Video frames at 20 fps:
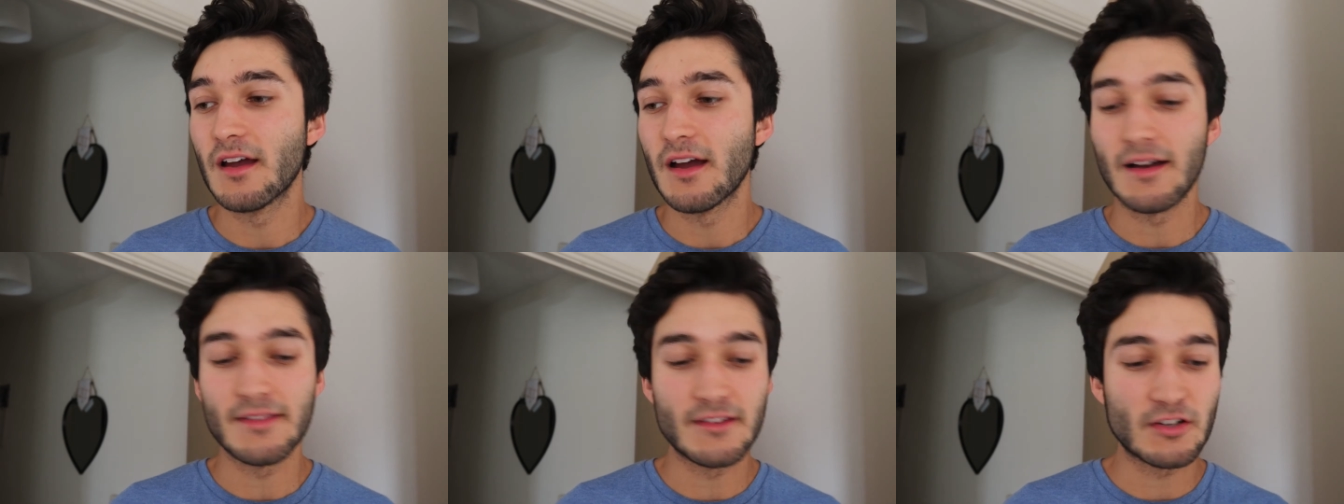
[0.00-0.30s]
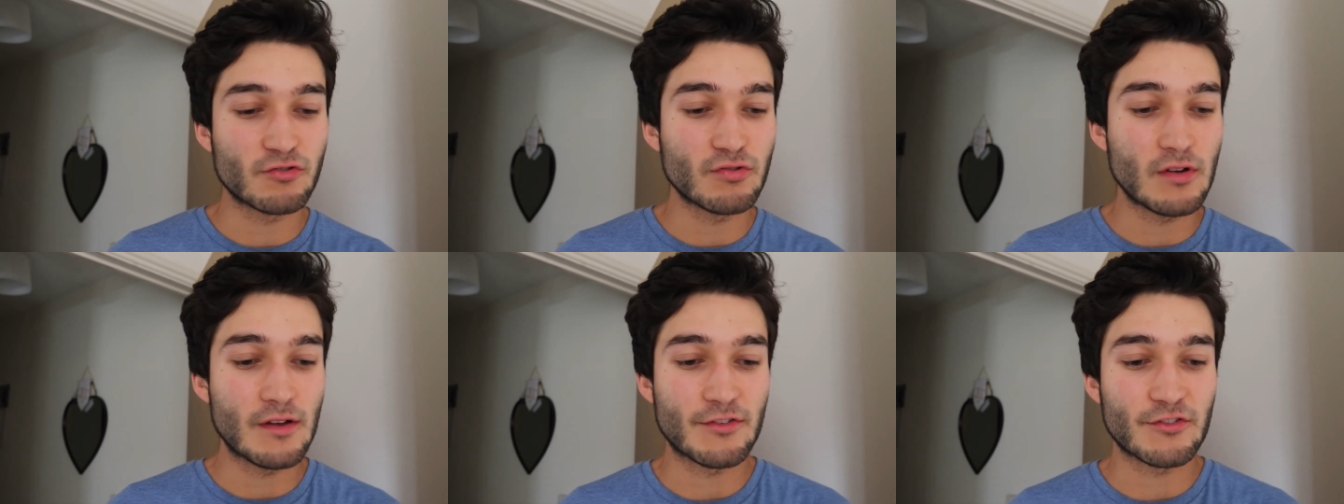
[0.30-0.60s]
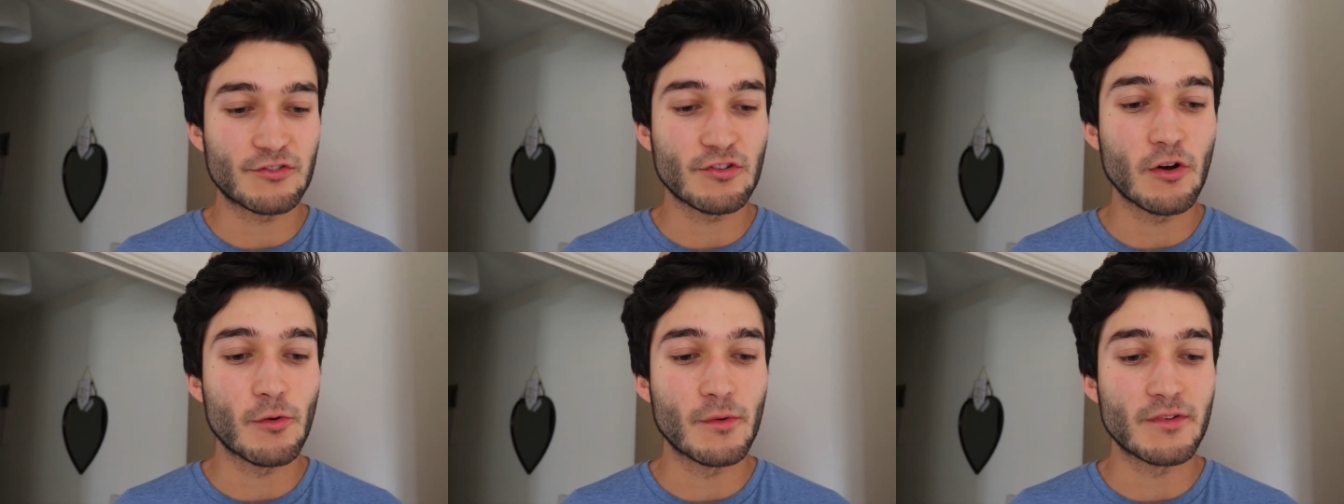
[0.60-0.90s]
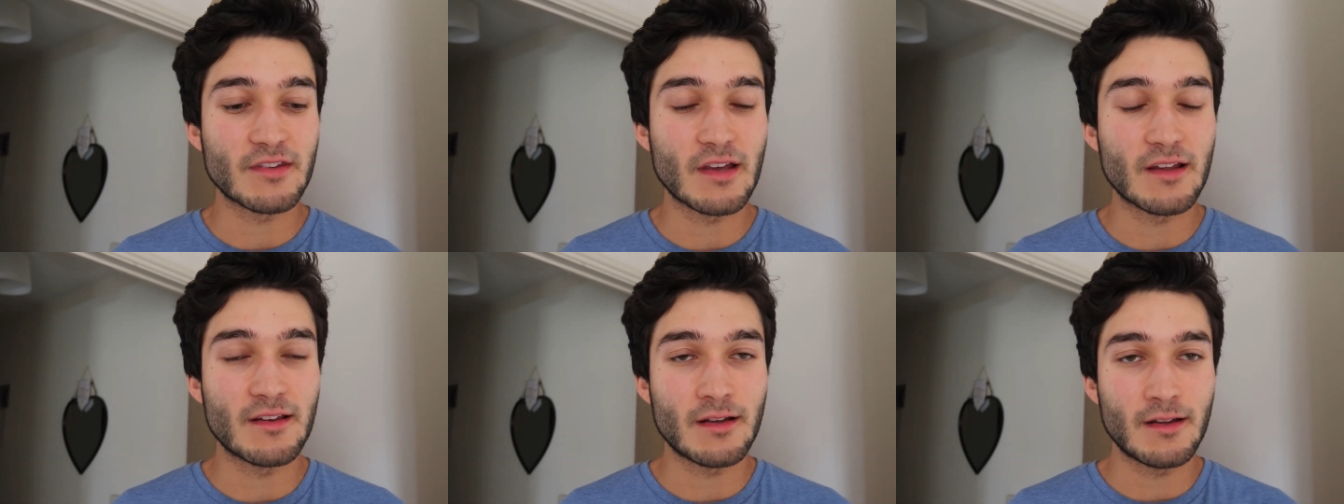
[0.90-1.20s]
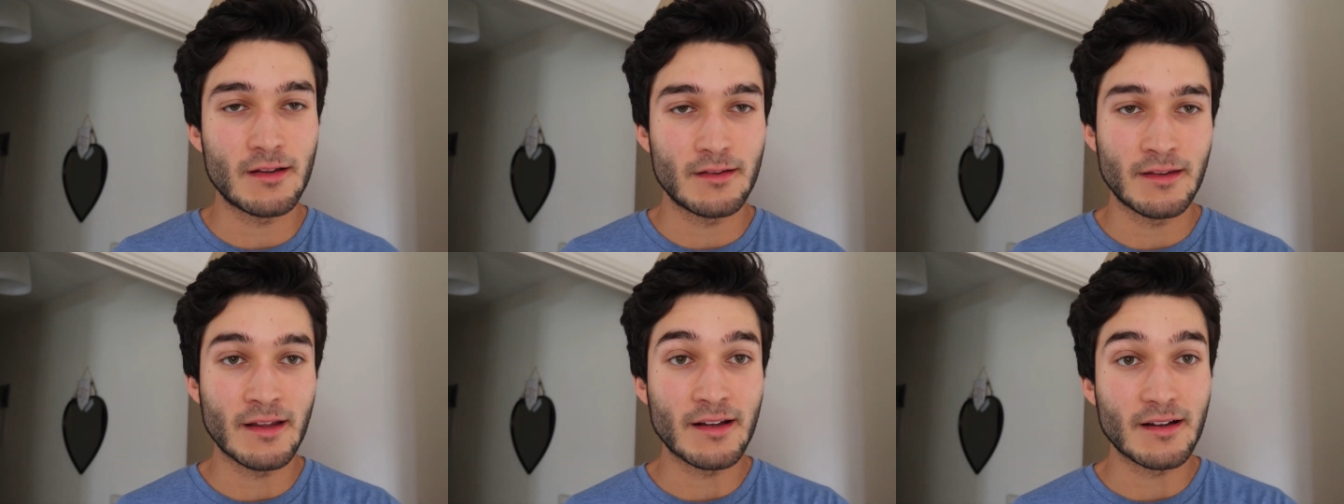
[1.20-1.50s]
And the Tree of Soul is their
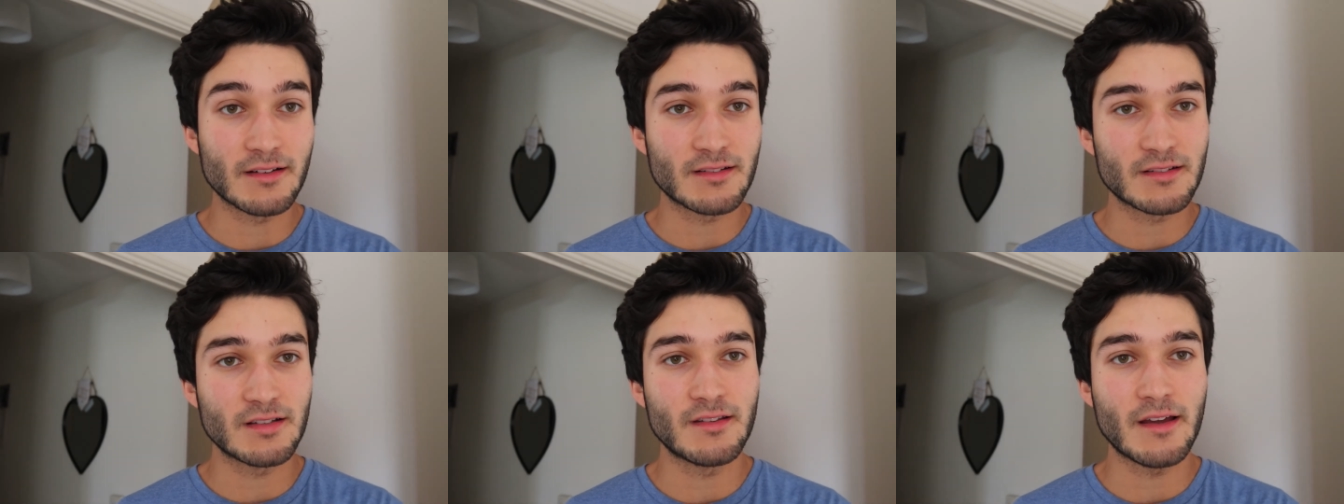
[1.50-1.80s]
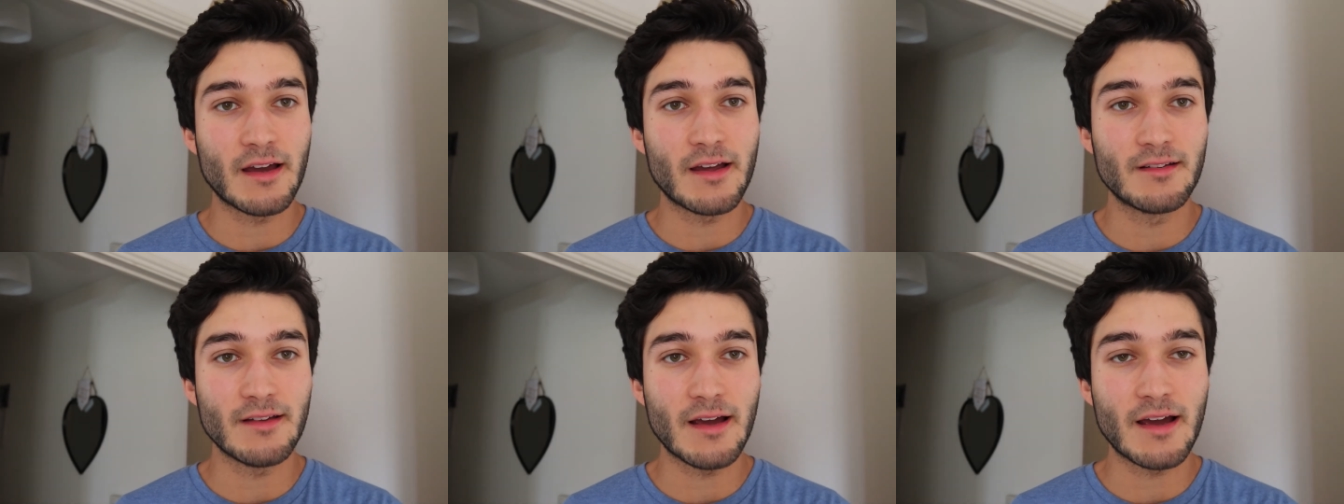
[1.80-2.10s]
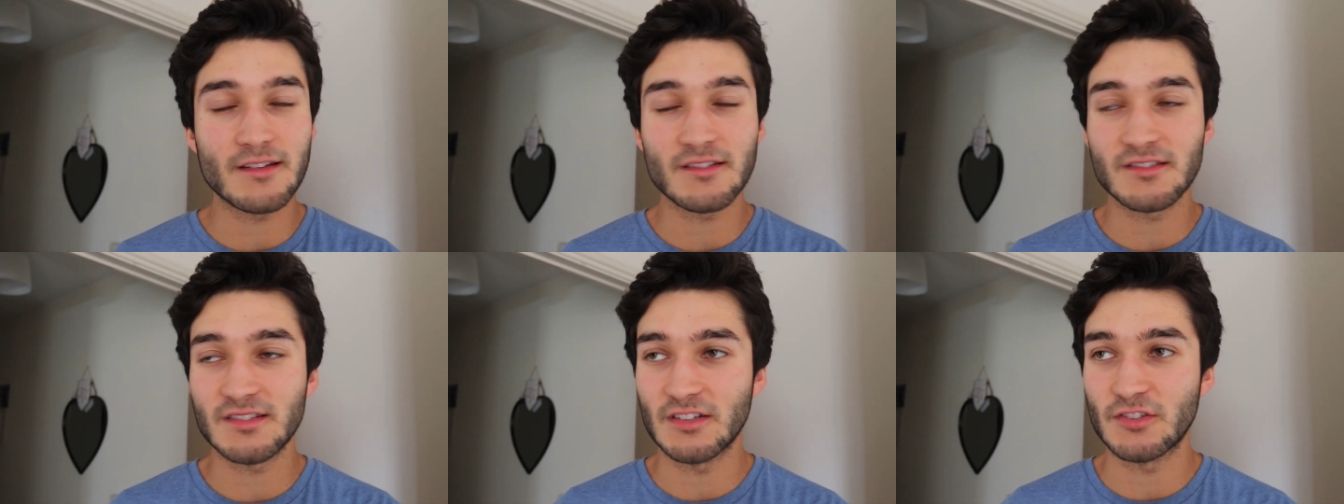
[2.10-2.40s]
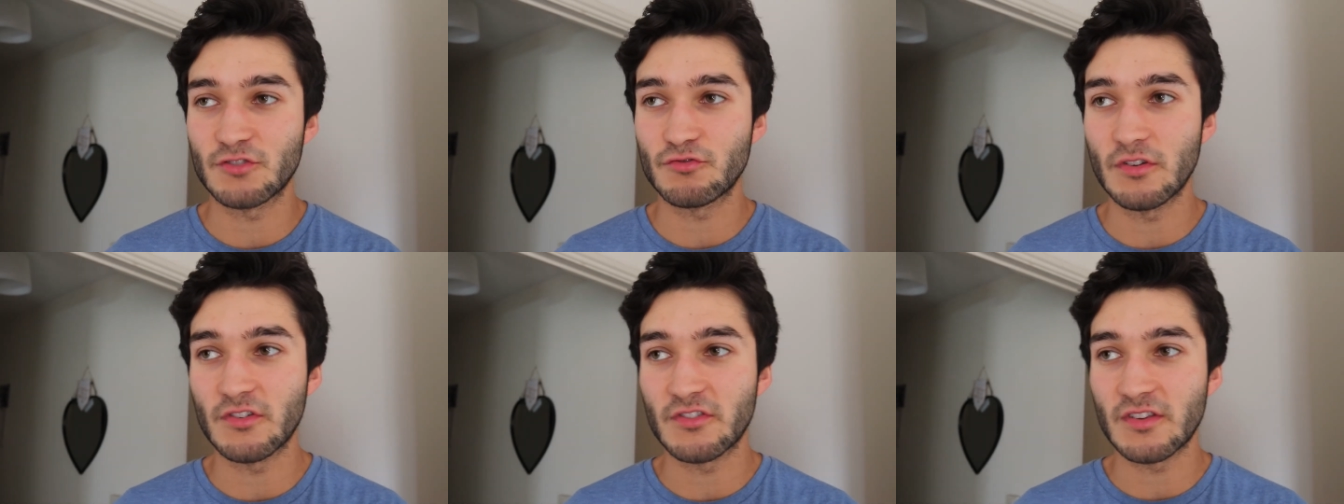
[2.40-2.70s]
link to their ancestry,